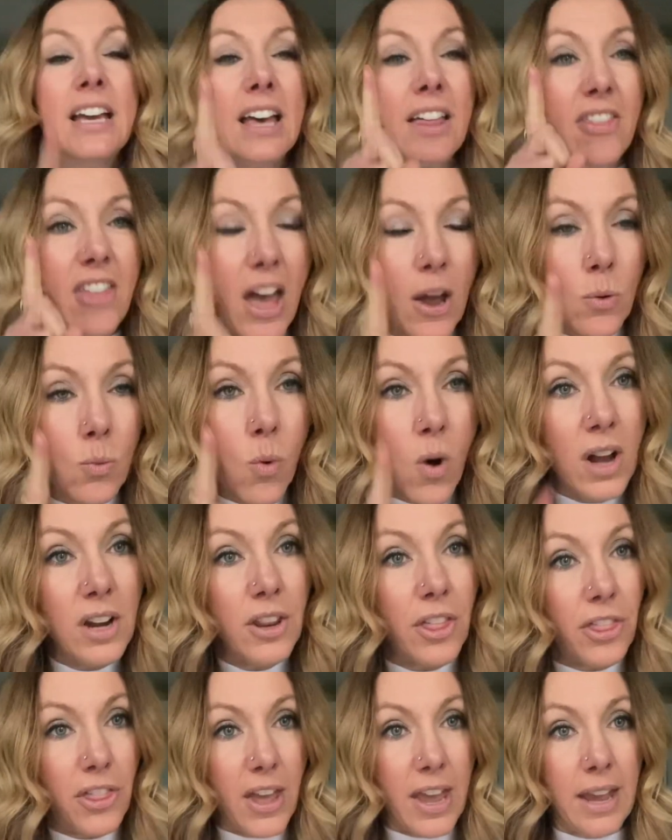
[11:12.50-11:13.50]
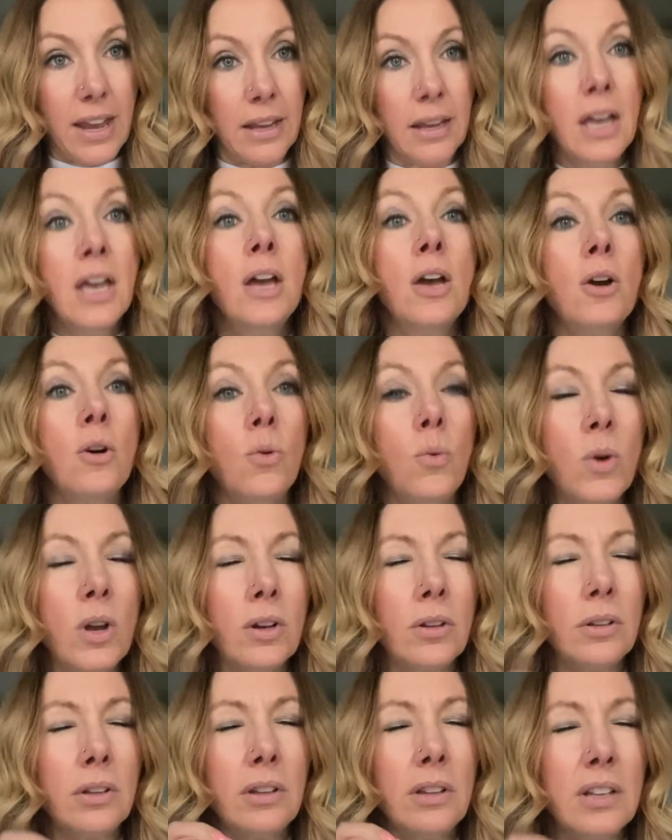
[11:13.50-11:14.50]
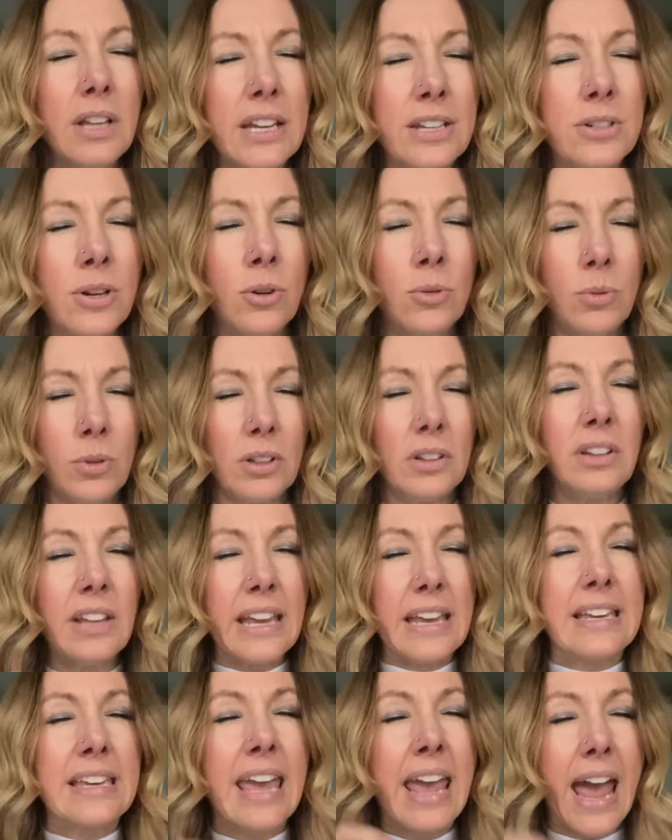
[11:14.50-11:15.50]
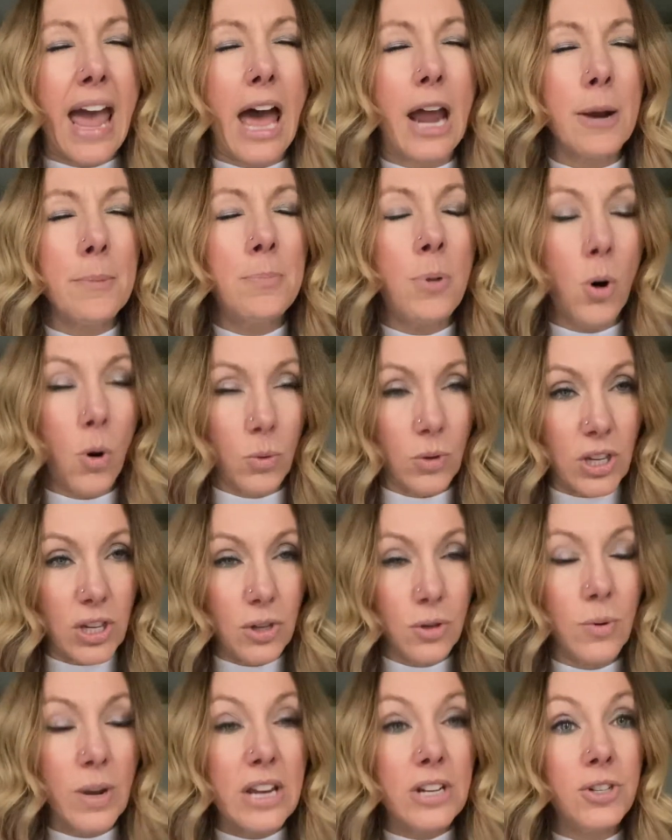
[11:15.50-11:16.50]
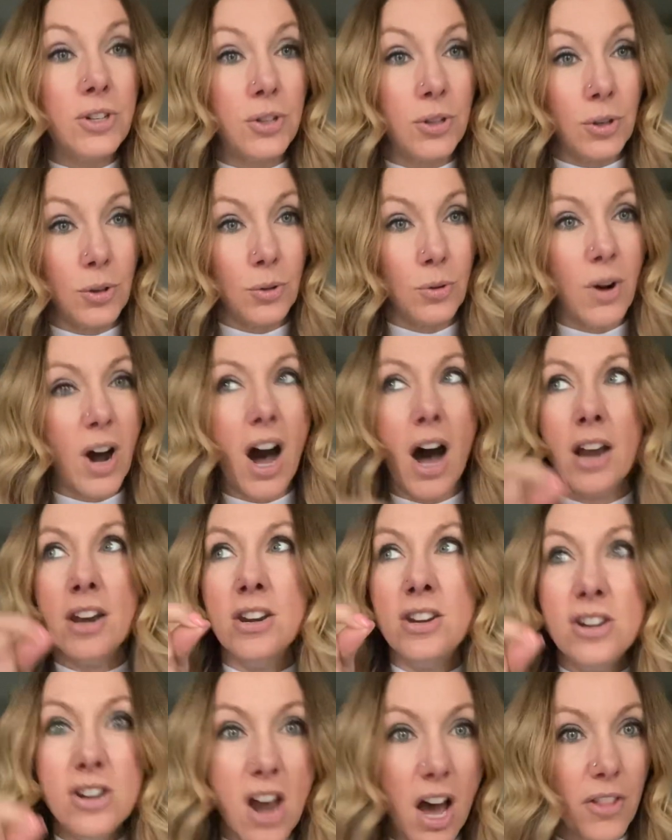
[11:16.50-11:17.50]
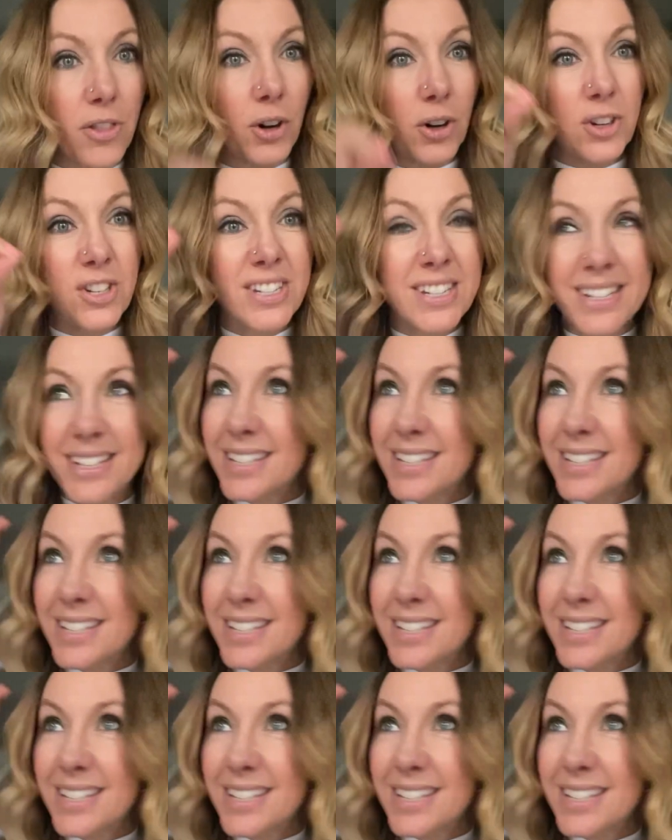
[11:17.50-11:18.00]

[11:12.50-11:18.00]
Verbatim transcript: That one thing will literally catapult you into another